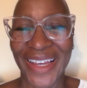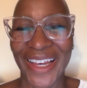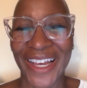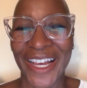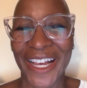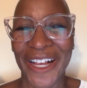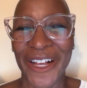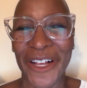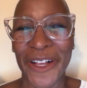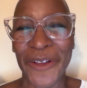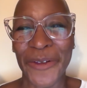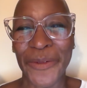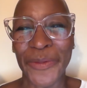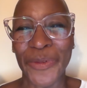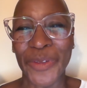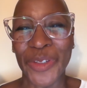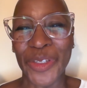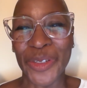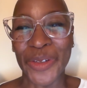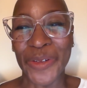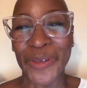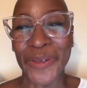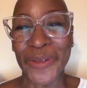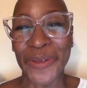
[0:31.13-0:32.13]

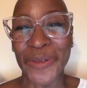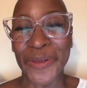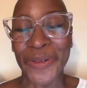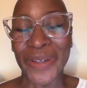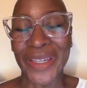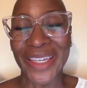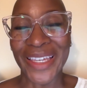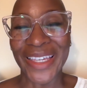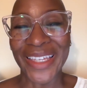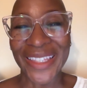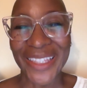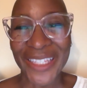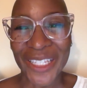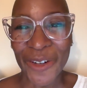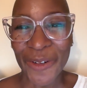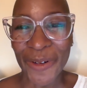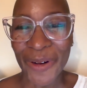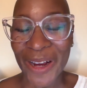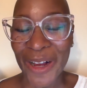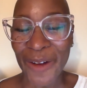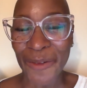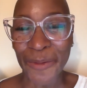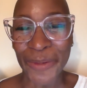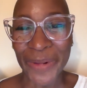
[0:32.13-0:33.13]
to hit the
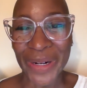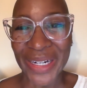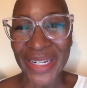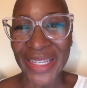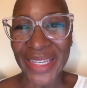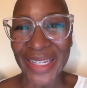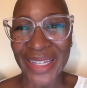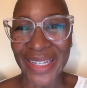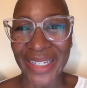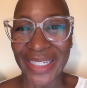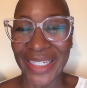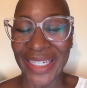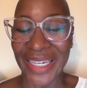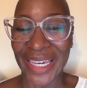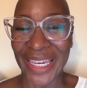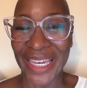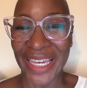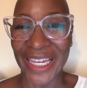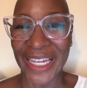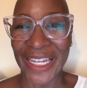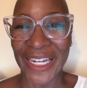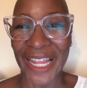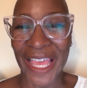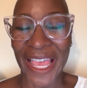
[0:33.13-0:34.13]
ground running
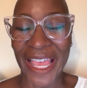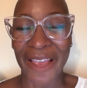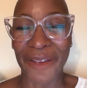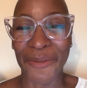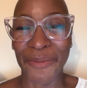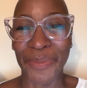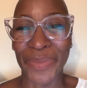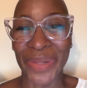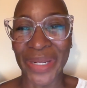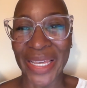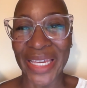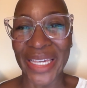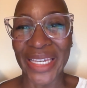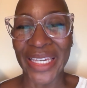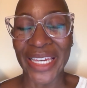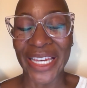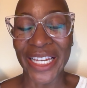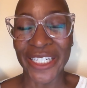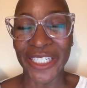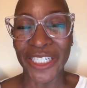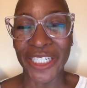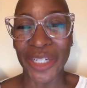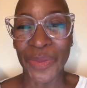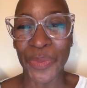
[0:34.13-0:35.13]
again and play
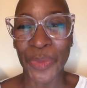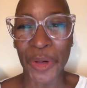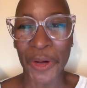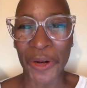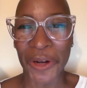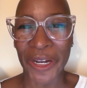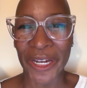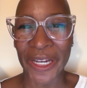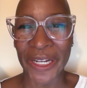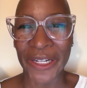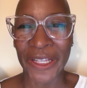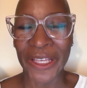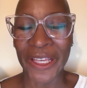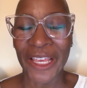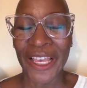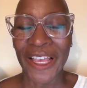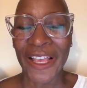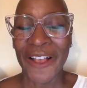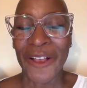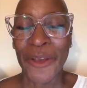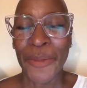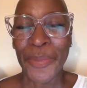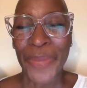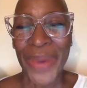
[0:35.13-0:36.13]
catch up on
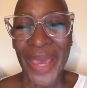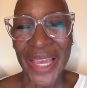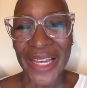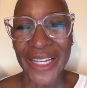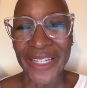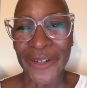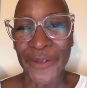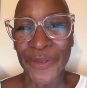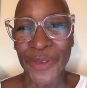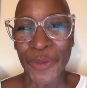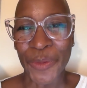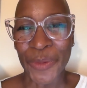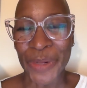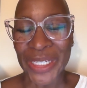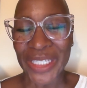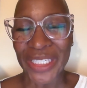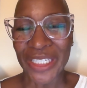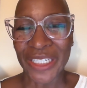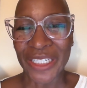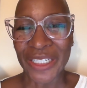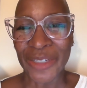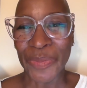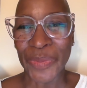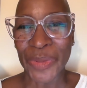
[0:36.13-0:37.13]
packing up the
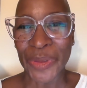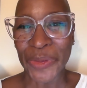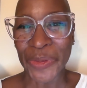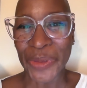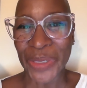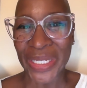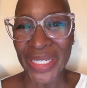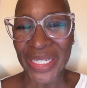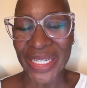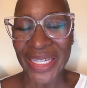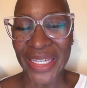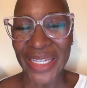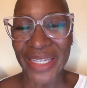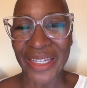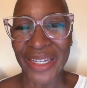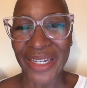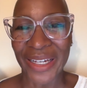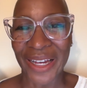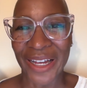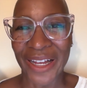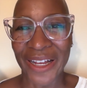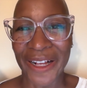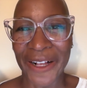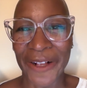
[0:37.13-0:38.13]
rest of the boutique
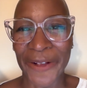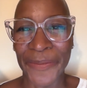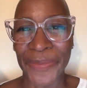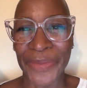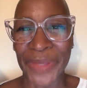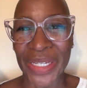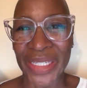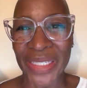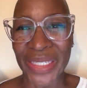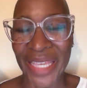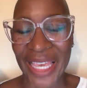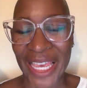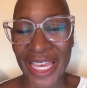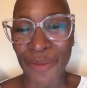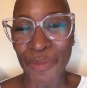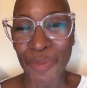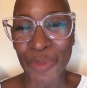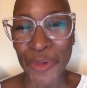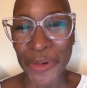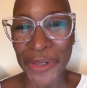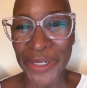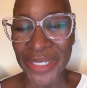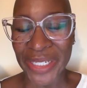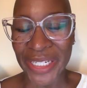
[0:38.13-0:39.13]
that's at
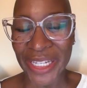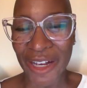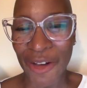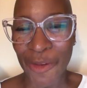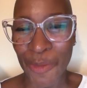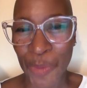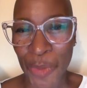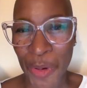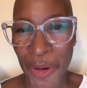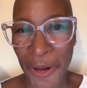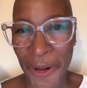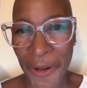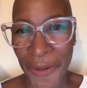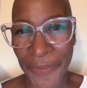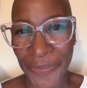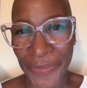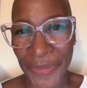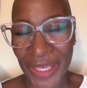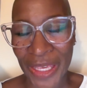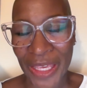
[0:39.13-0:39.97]
Moorestown Mall.